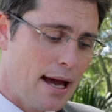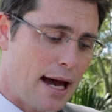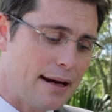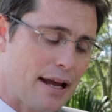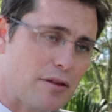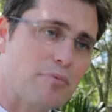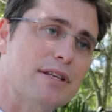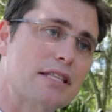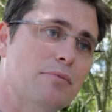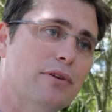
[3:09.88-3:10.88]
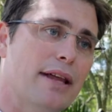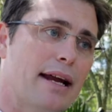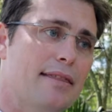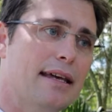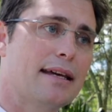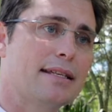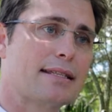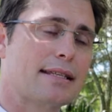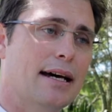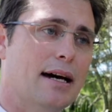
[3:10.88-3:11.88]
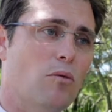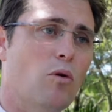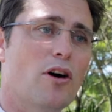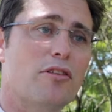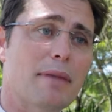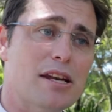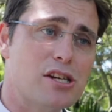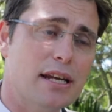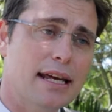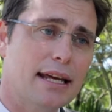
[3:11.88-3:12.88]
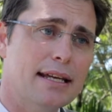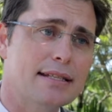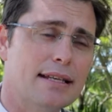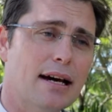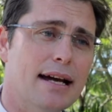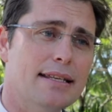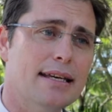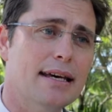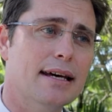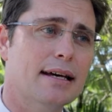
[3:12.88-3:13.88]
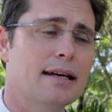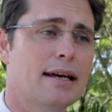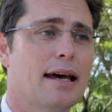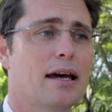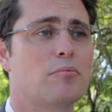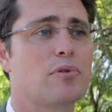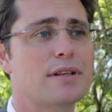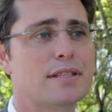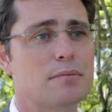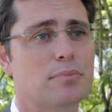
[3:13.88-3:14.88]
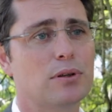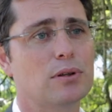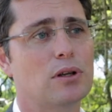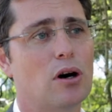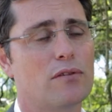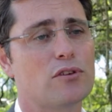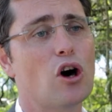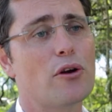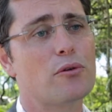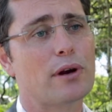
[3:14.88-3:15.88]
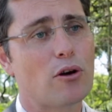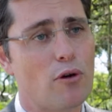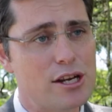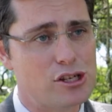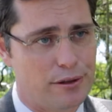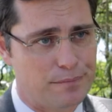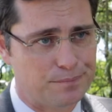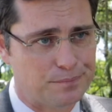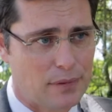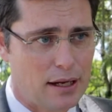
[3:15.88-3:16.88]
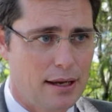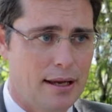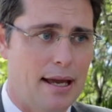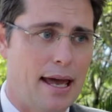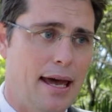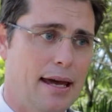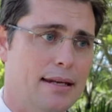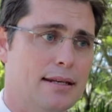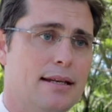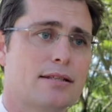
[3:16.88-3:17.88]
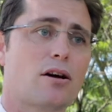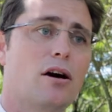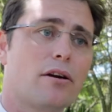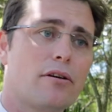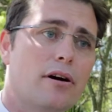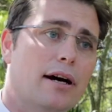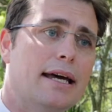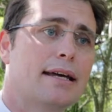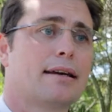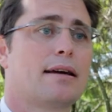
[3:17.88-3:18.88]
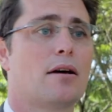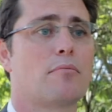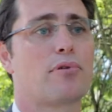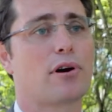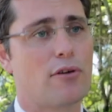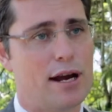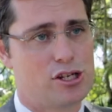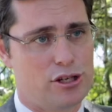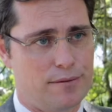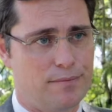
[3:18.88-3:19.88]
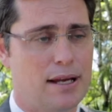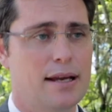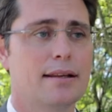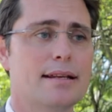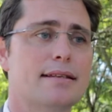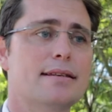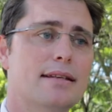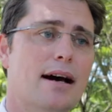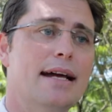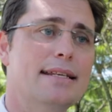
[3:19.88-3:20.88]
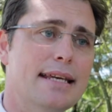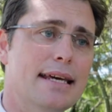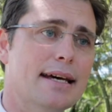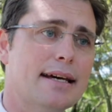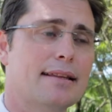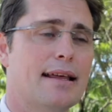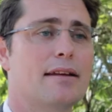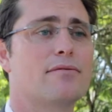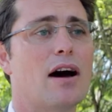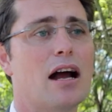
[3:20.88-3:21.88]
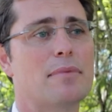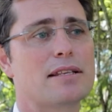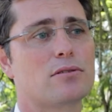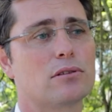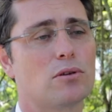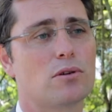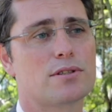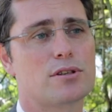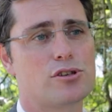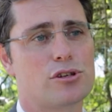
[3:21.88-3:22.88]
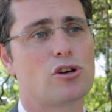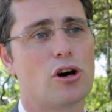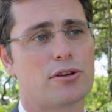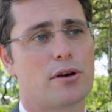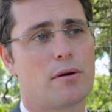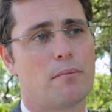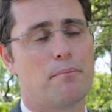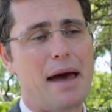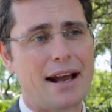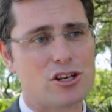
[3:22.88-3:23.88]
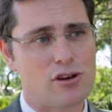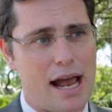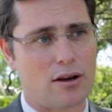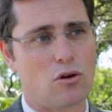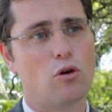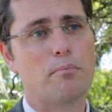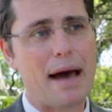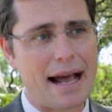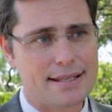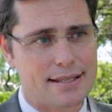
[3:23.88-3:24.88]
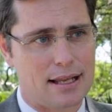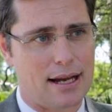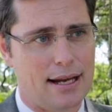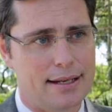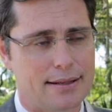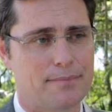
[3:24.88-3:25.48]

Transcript: Another principle that I think is worth mentioning is the idea and principle of non-regression and its corollary, progression. This is the idea that environmental laws should not backtrack or backslide.